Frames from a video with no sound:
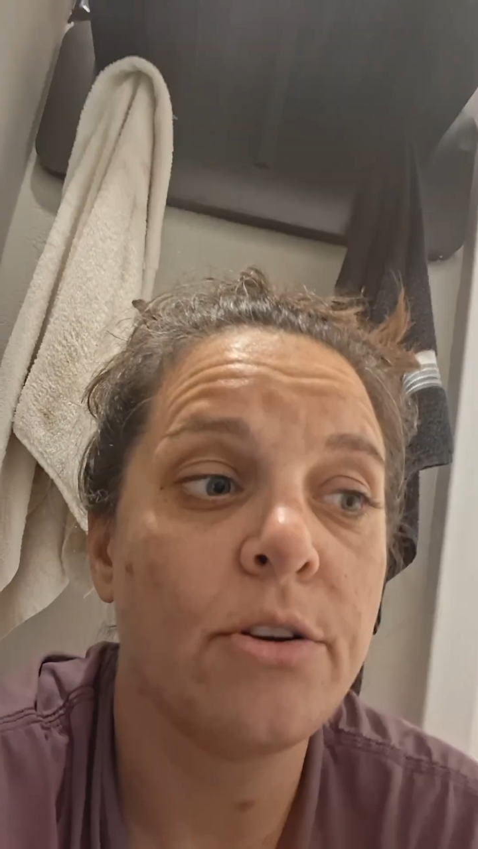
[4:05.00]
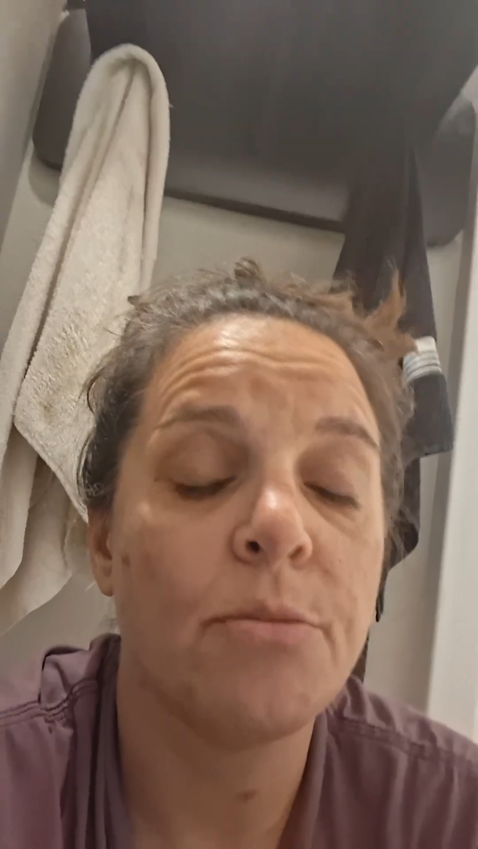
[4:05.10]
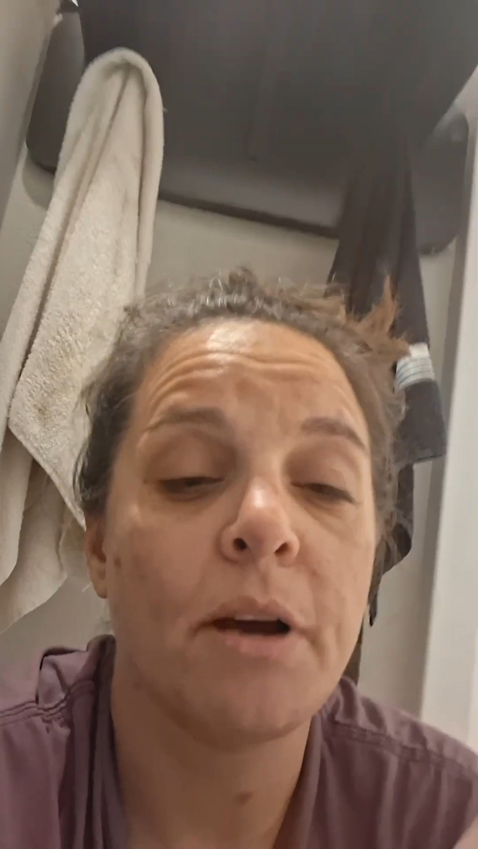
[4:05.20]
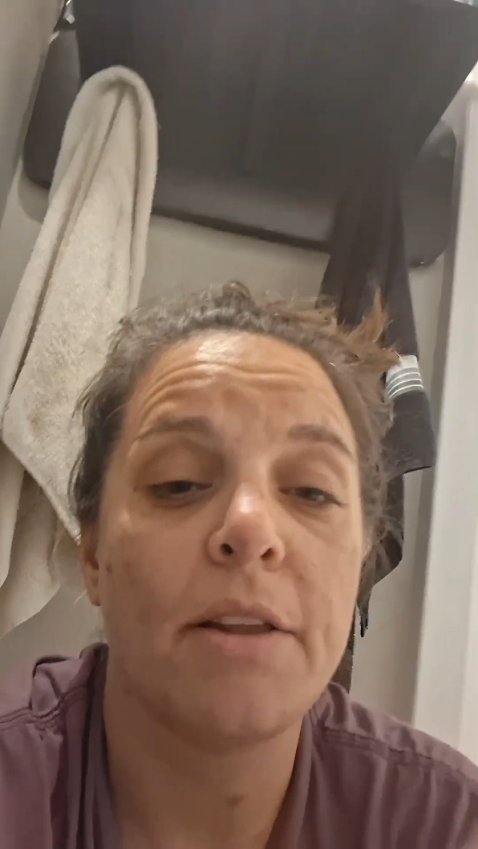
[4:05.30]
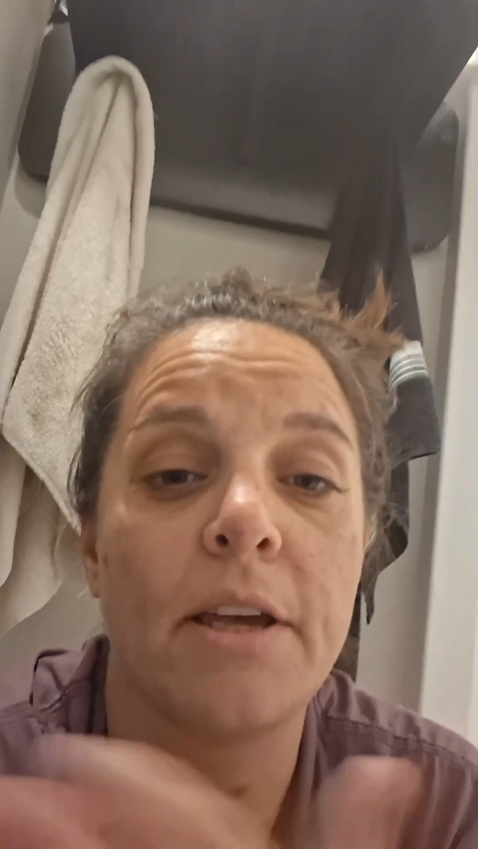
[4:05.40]
to do
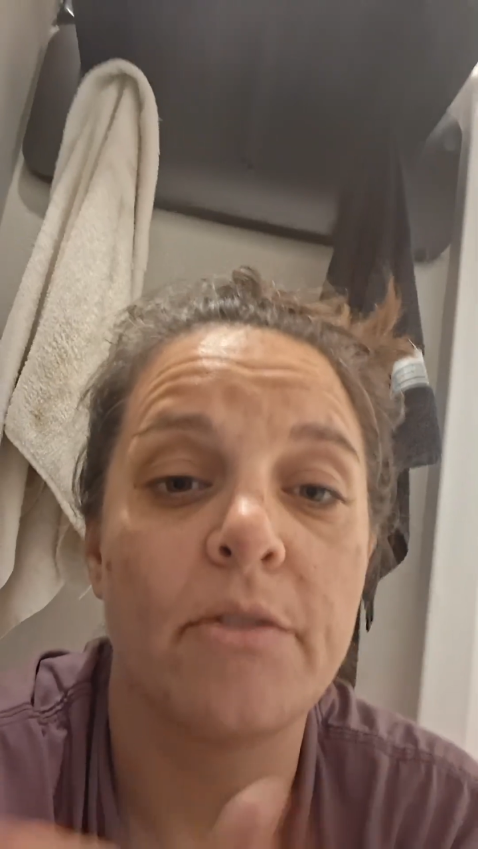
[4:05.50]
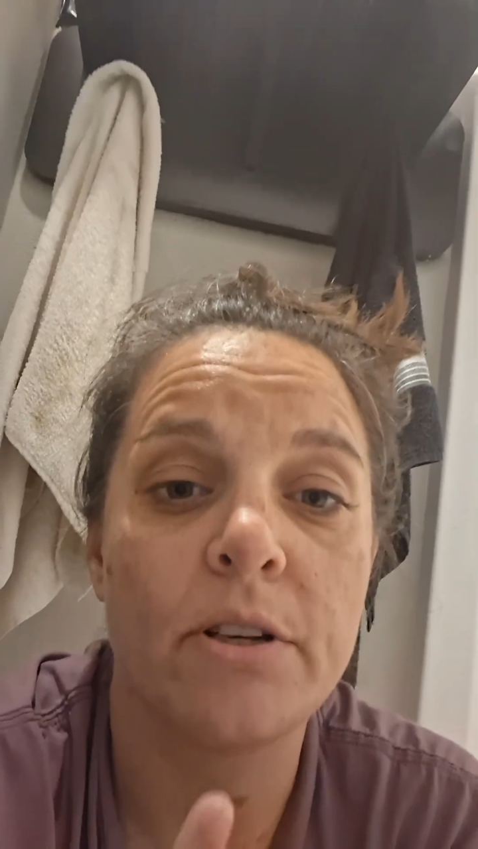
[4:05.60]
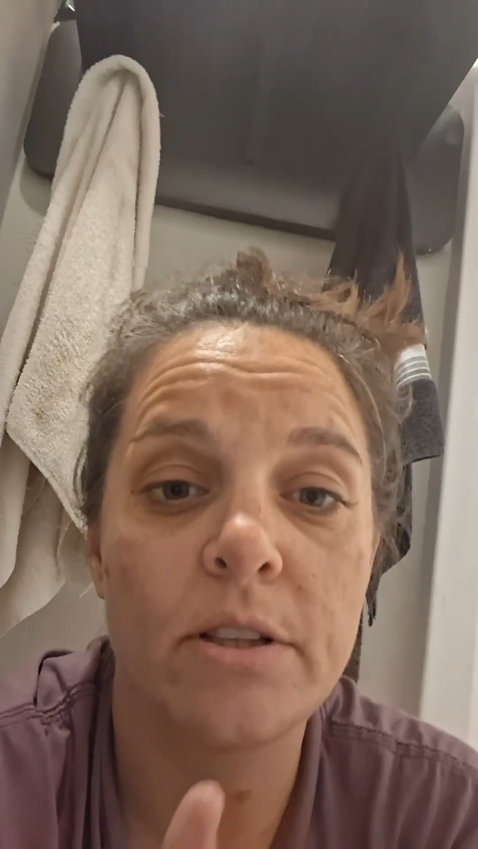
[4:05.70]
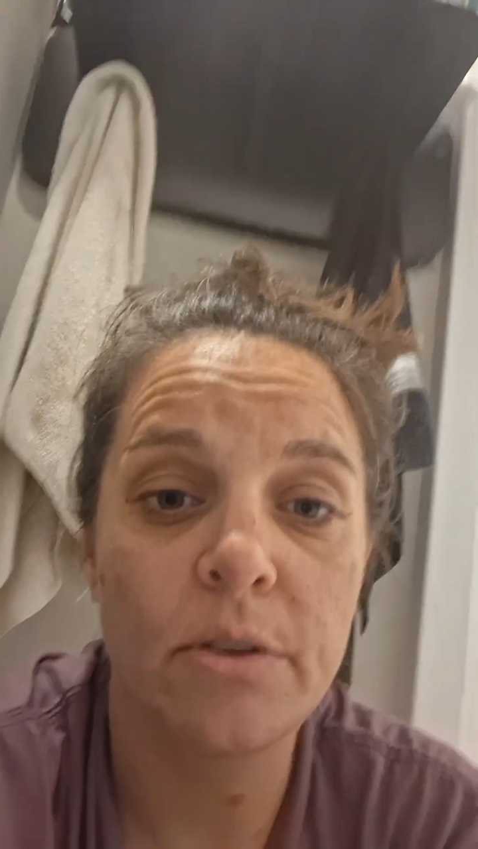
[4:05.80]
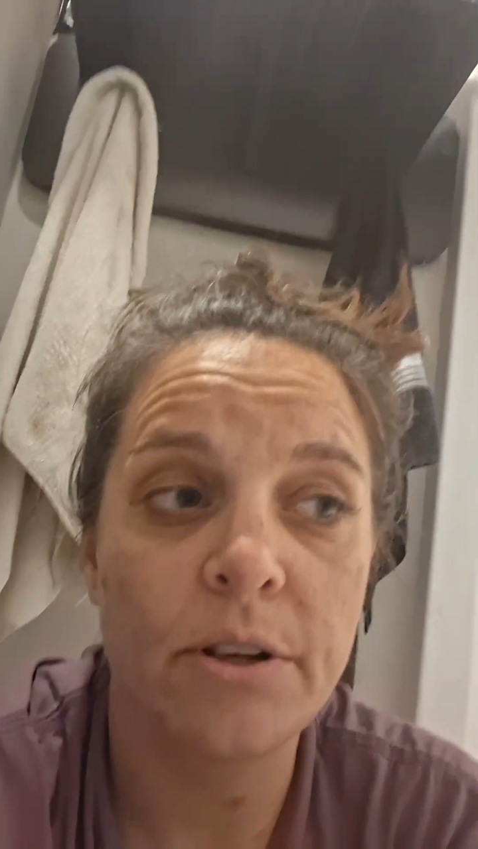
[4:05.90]
math every
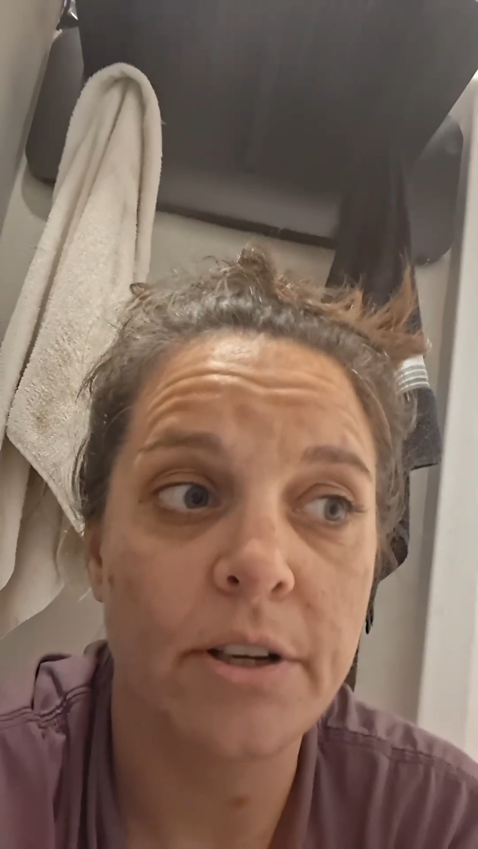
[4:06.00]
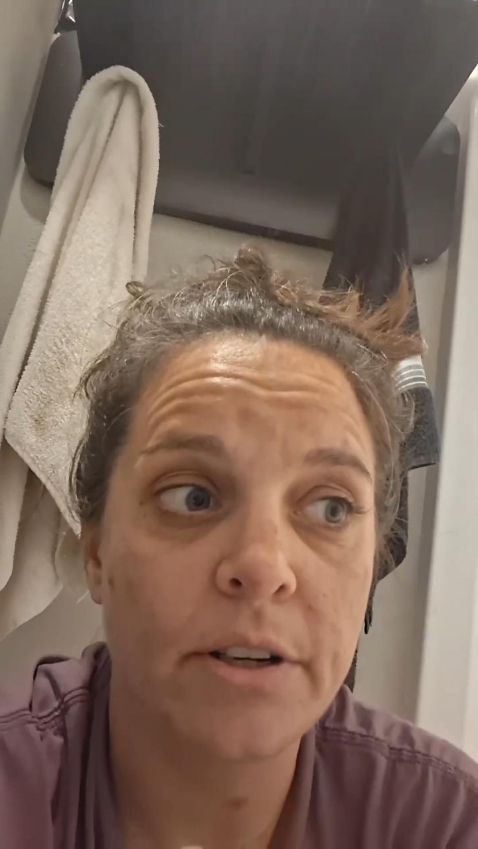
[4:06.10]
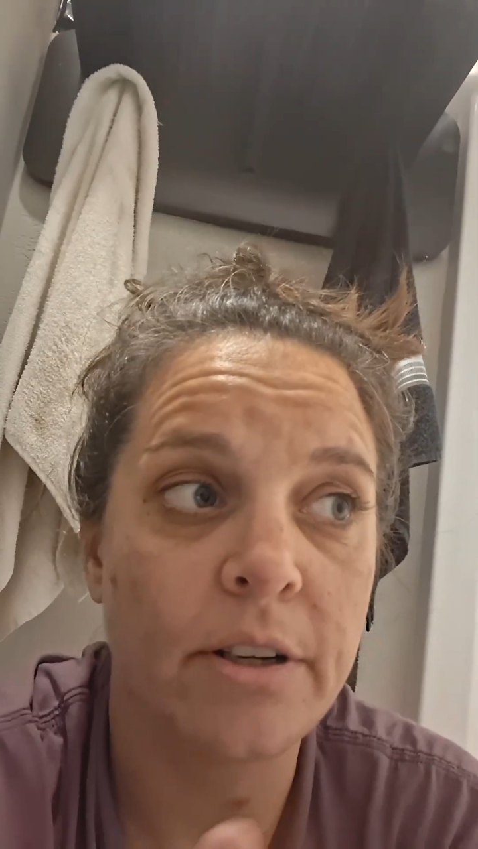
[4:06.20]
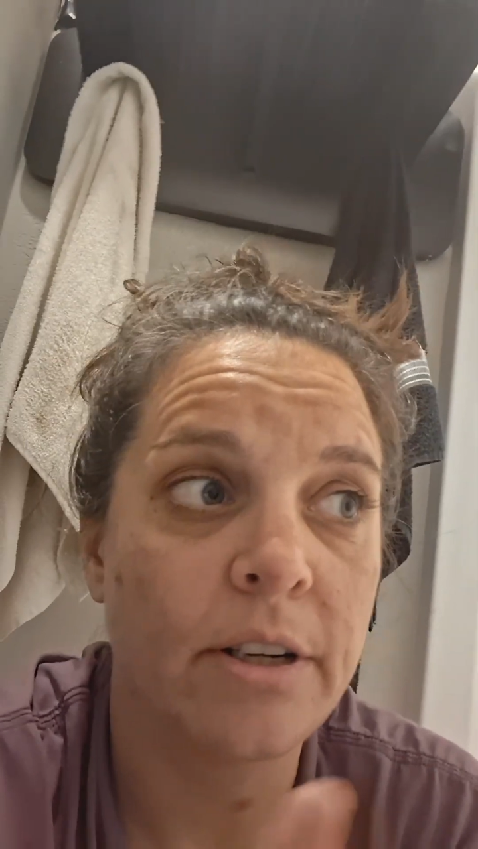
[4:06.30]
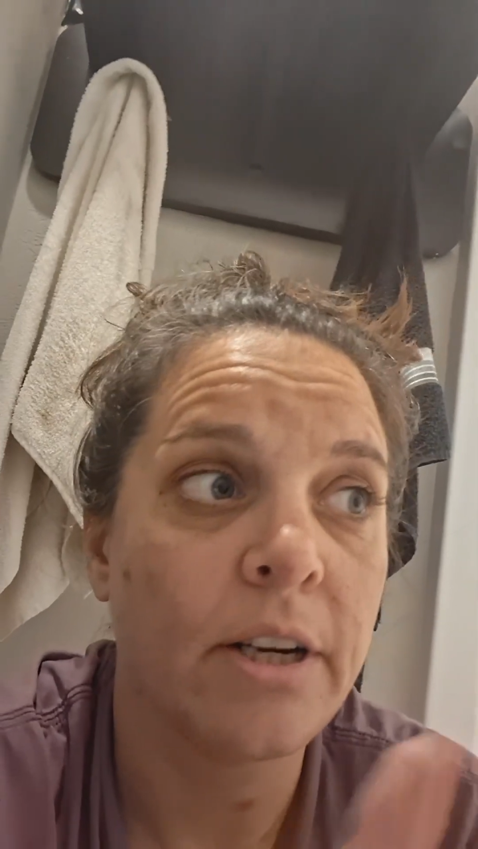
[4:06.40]
single
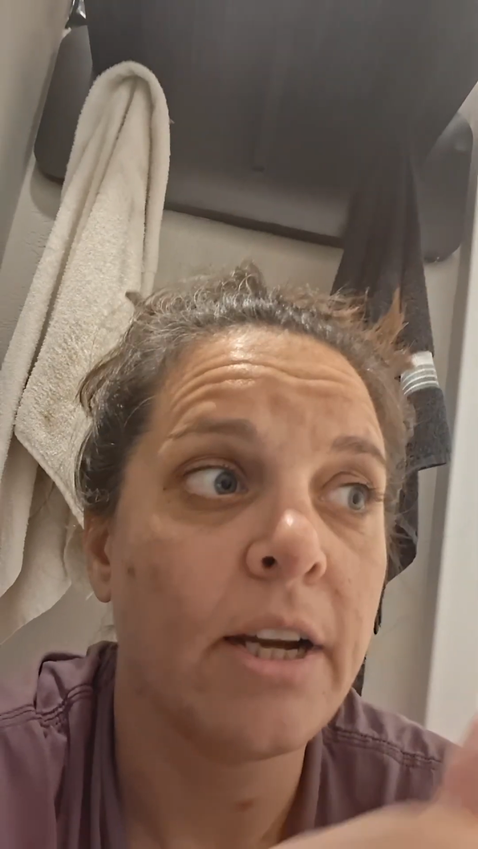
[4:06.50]
year